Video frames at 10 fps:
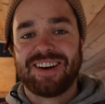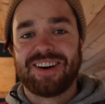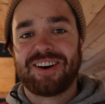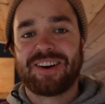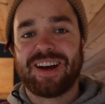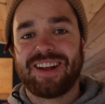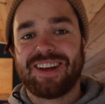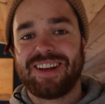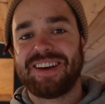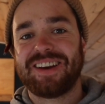All right.
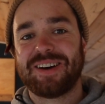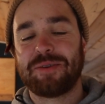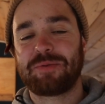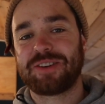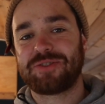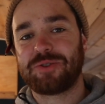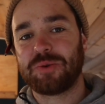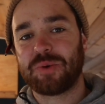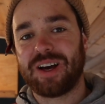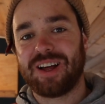Hope you guys are
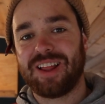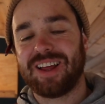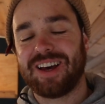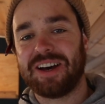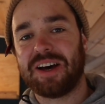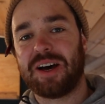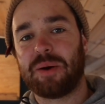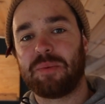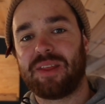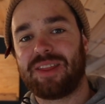doing well.
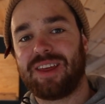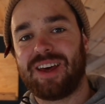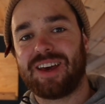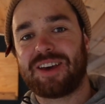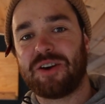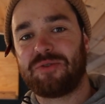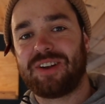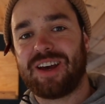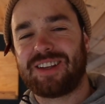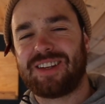The
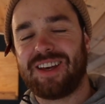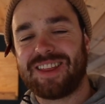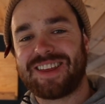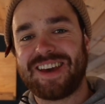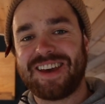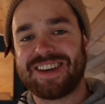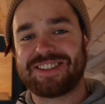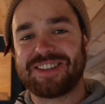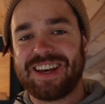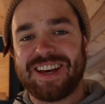19 thing
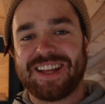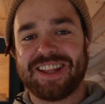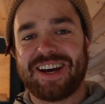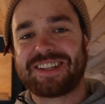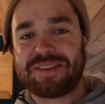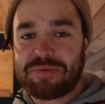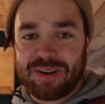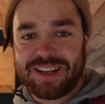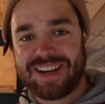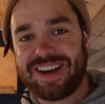has locked
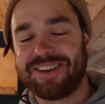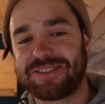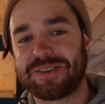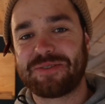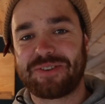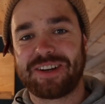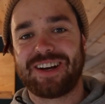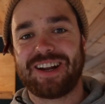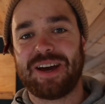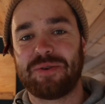everybody down, so I
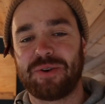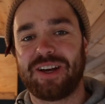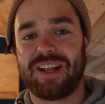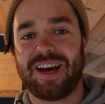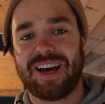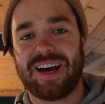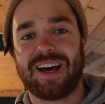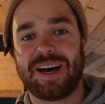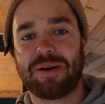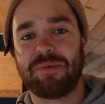figured I would
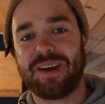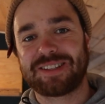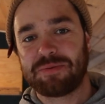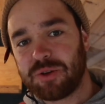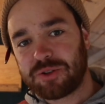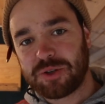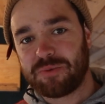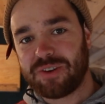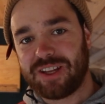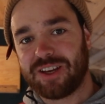make some
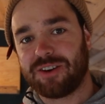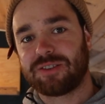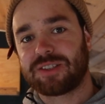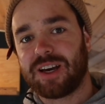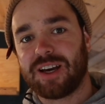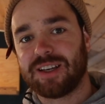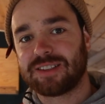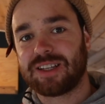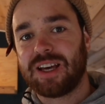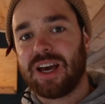YouTube videos
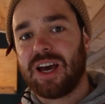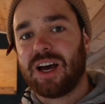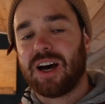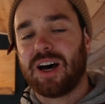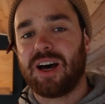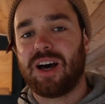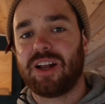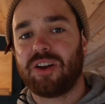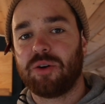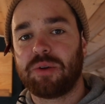because
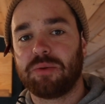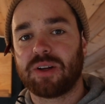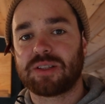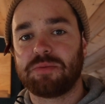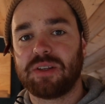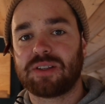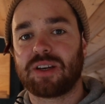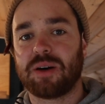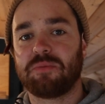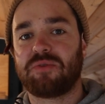nobody wants me to
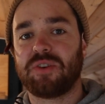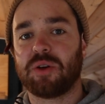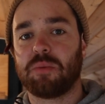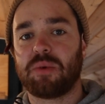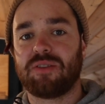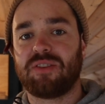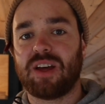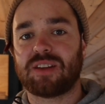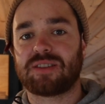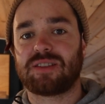come film
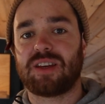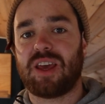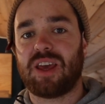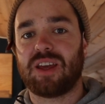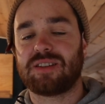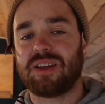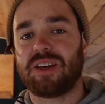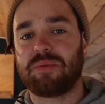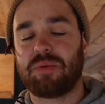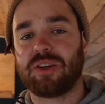events and
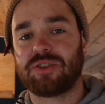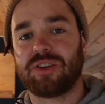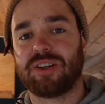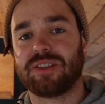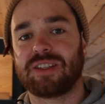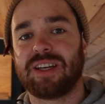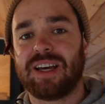take pictures.